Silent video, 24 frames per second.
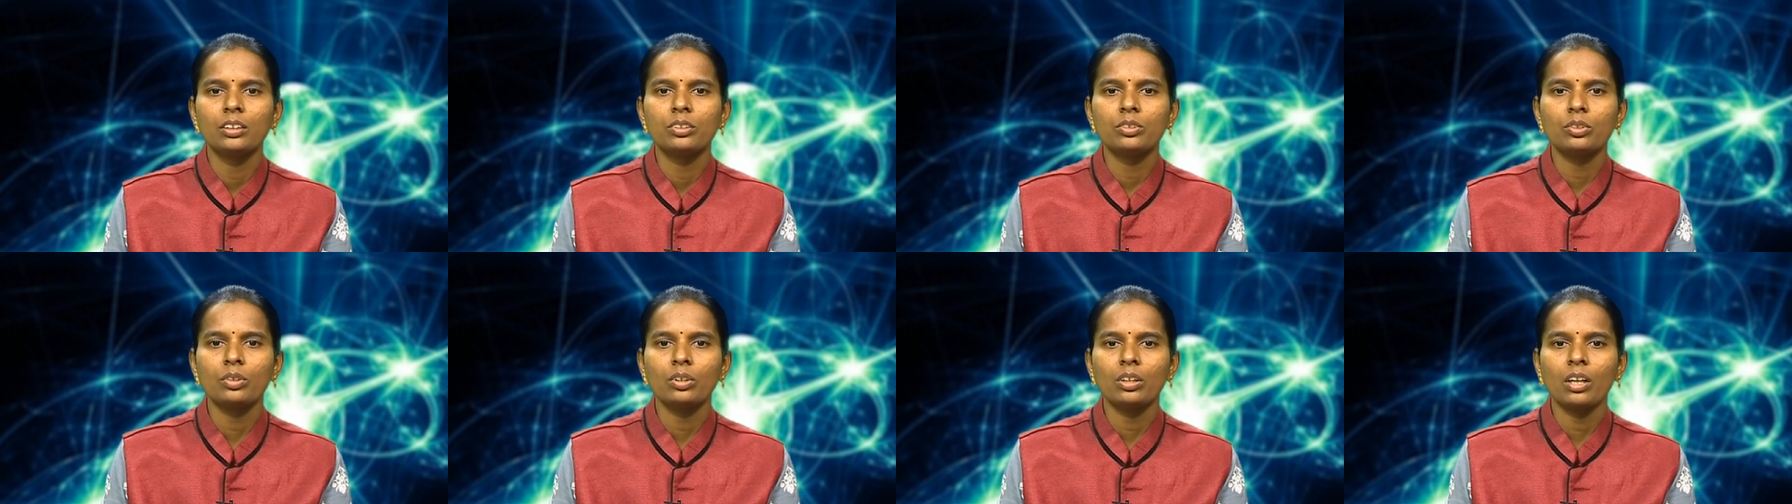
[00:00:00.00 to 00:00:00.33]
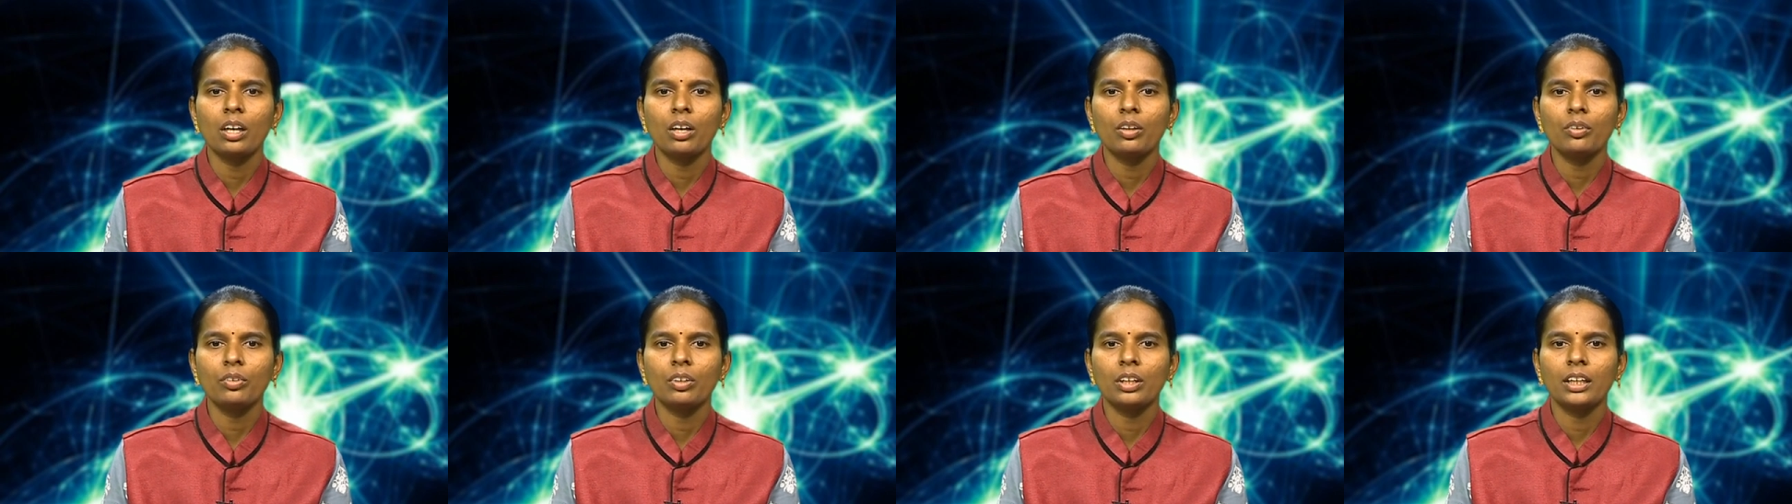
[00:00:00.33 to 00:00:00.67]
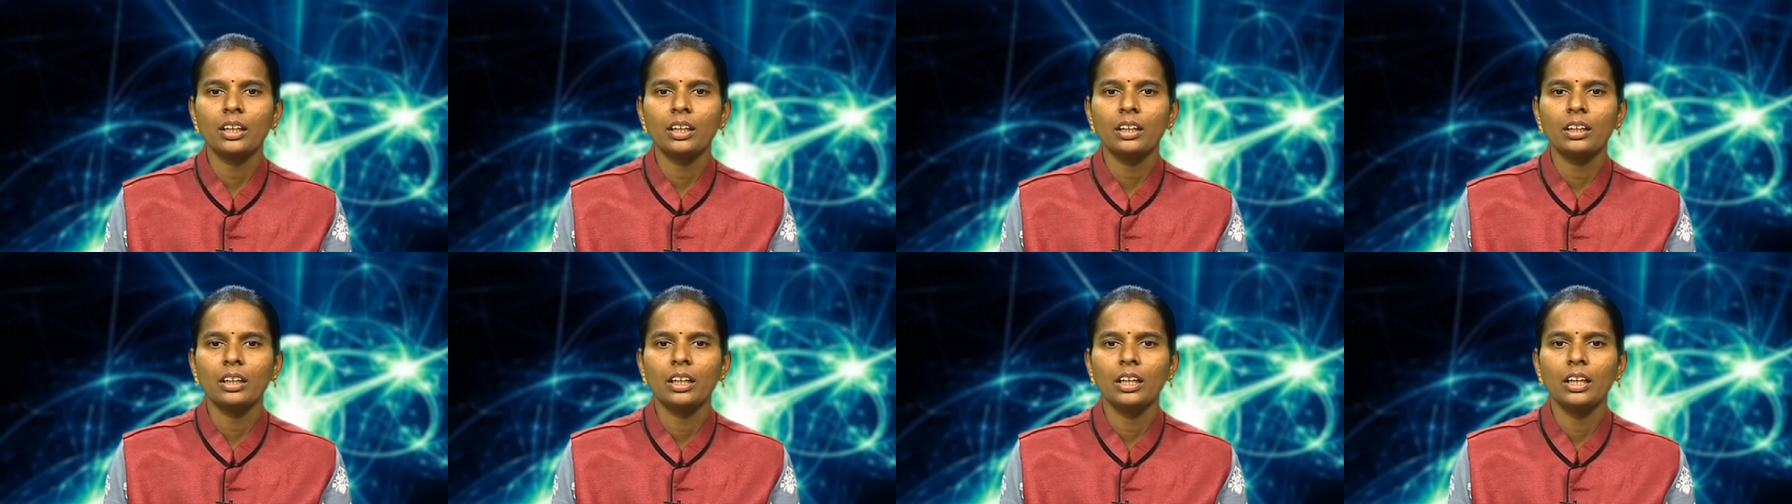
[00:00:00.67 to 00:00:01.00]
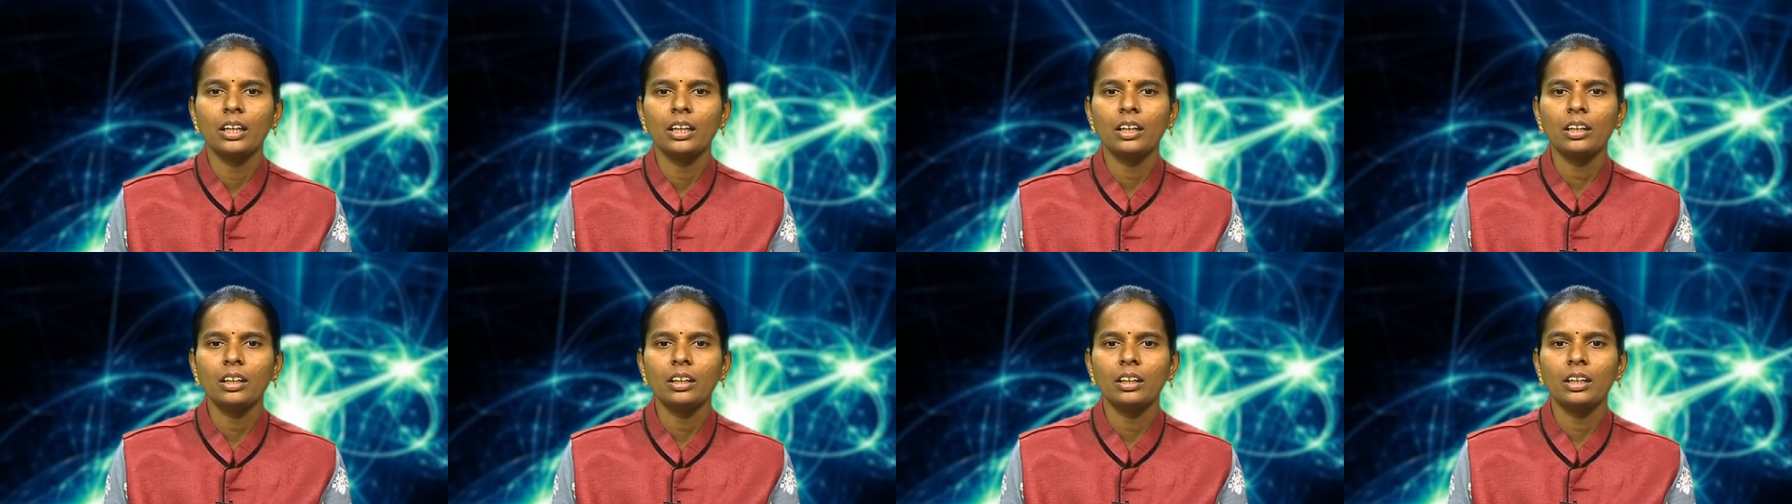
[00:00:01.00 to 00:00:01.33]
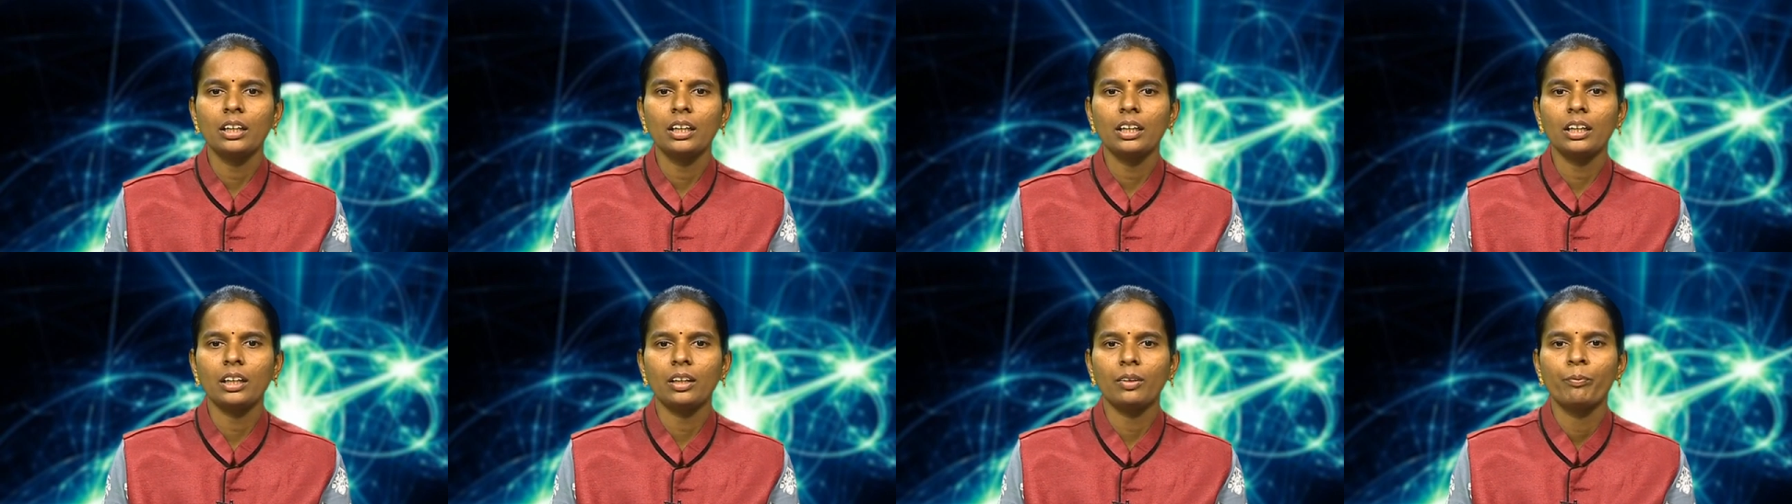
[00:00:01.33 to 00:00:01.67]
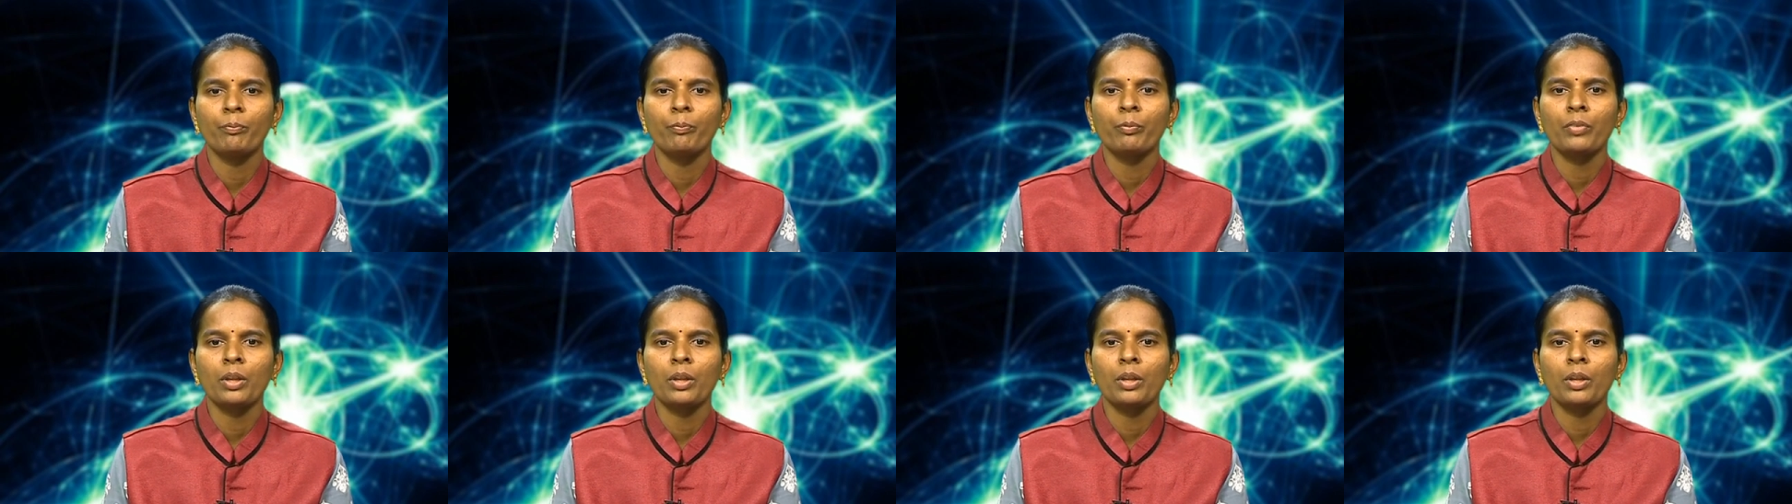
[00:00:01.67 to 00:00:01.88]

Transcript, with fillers: So now here t